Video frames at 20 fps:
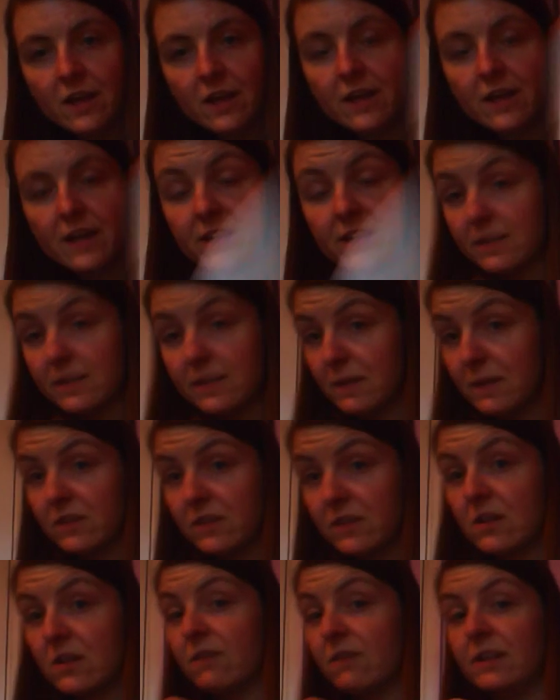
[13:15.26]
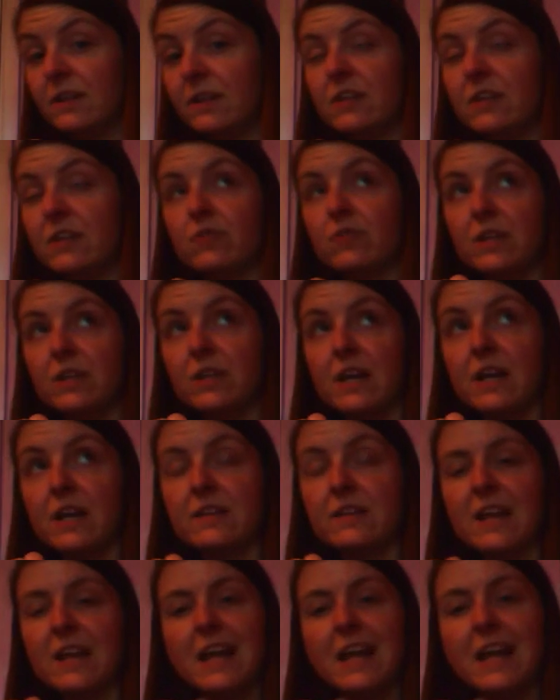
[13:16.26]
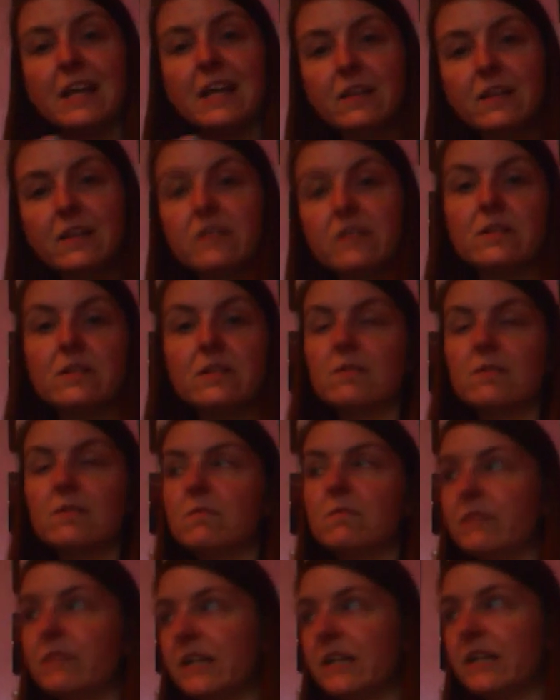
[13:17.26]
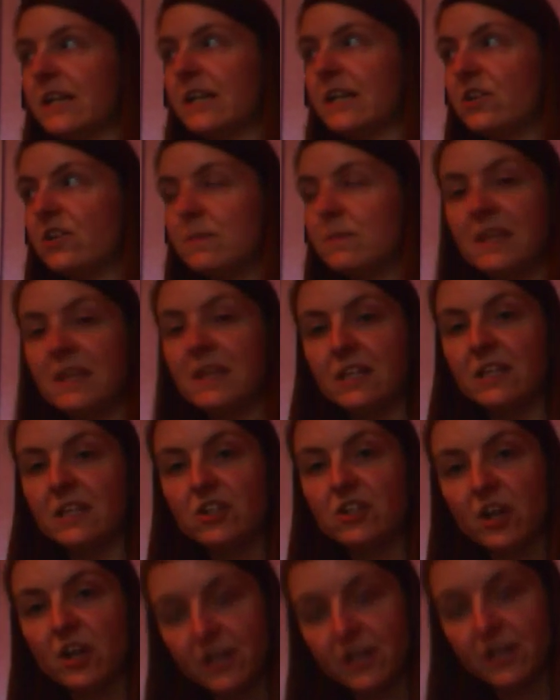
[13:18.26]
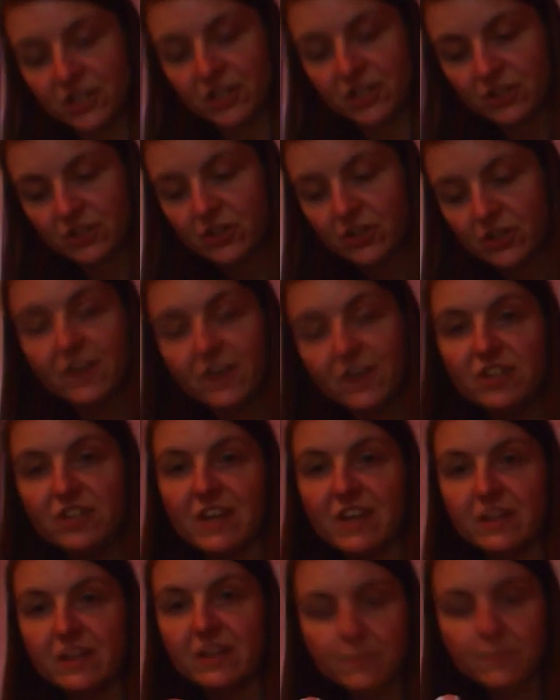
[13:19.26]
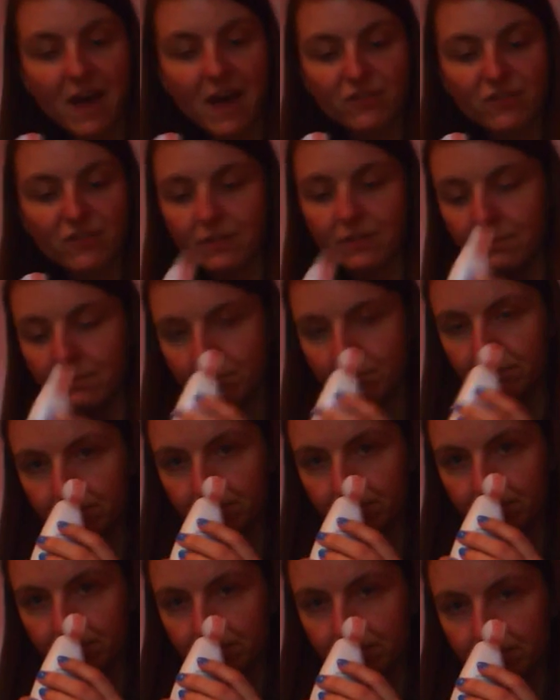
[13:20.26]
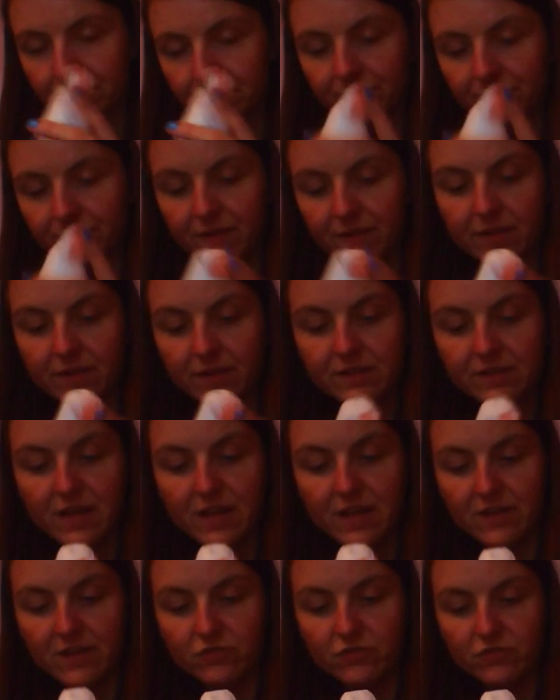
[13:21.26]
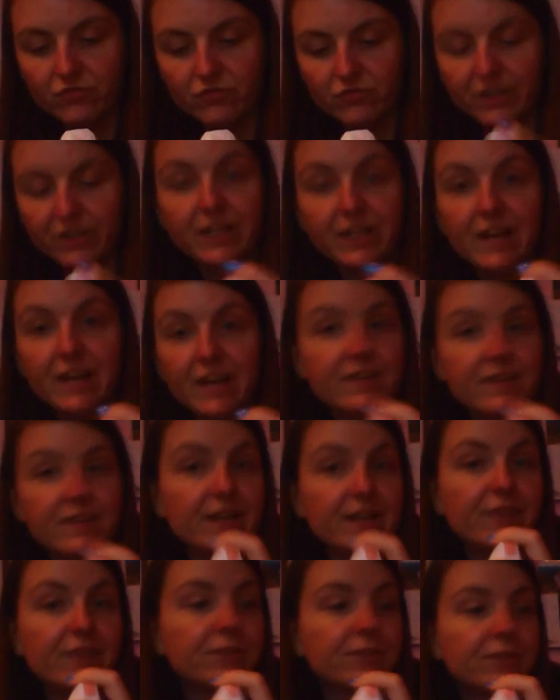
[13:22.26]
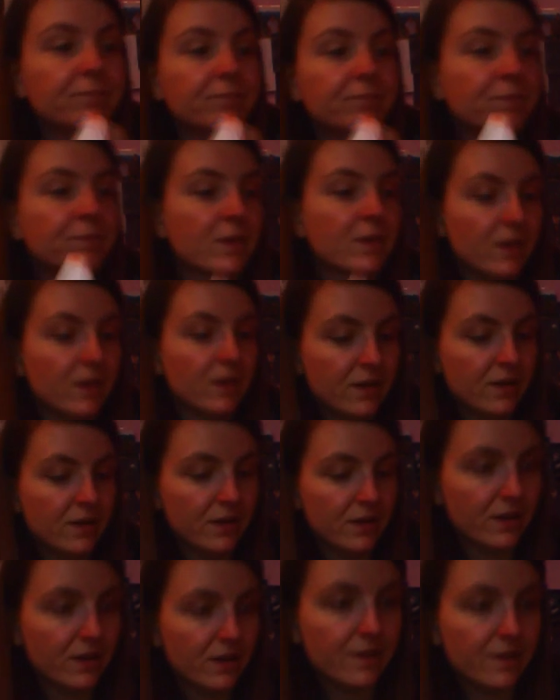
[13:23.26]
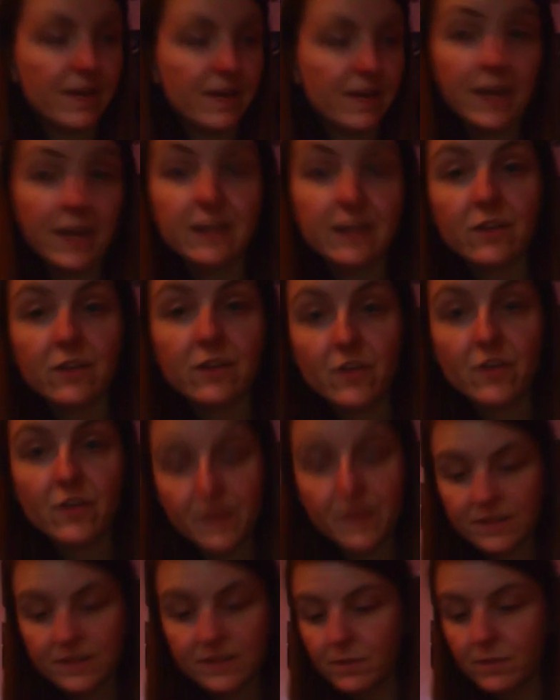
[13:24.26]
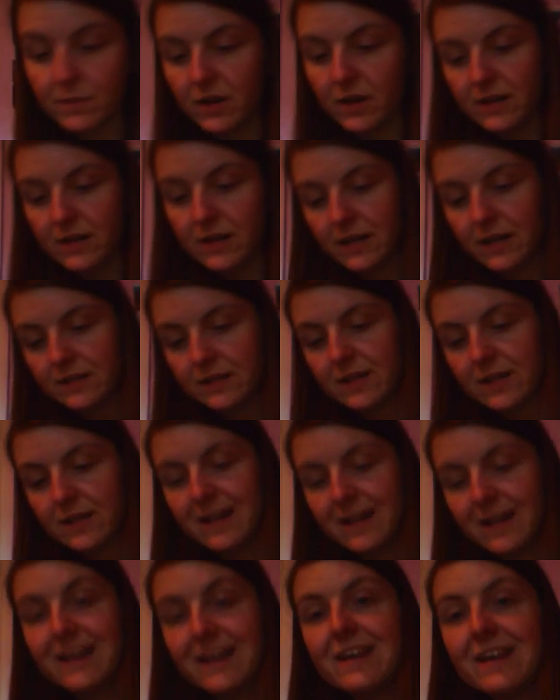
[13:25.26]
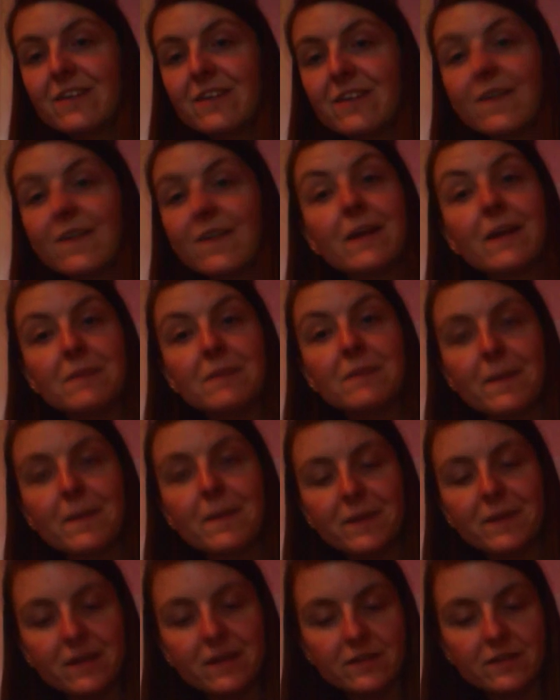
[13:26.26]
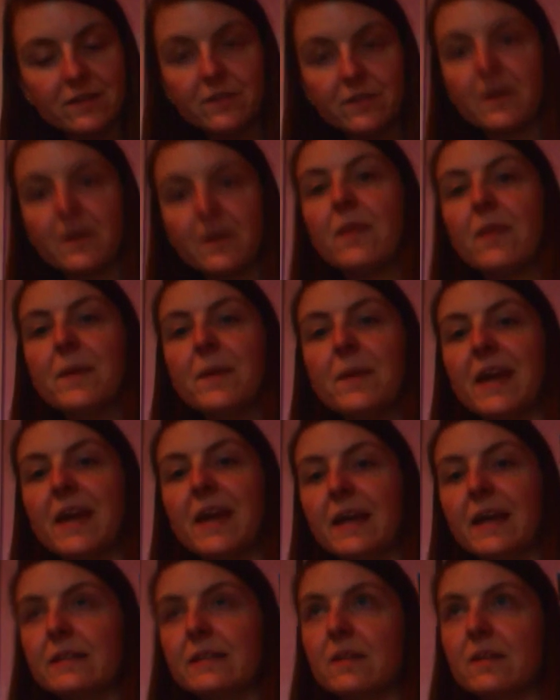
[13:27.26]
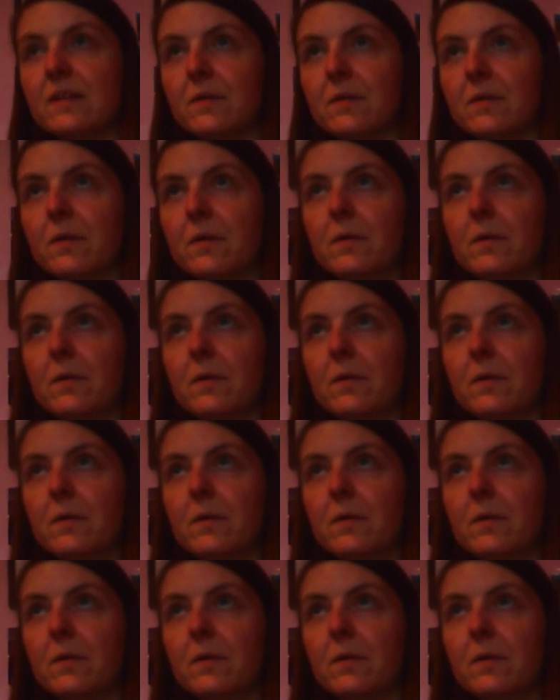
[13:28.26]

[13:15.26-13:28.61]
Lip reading: and this smells lovely. It's really nice. I like really nice smelly showery gels, bath cream. Yeah, it's really nice. I love it. Then I got this in Poundland, and it cracked me up because at the weekend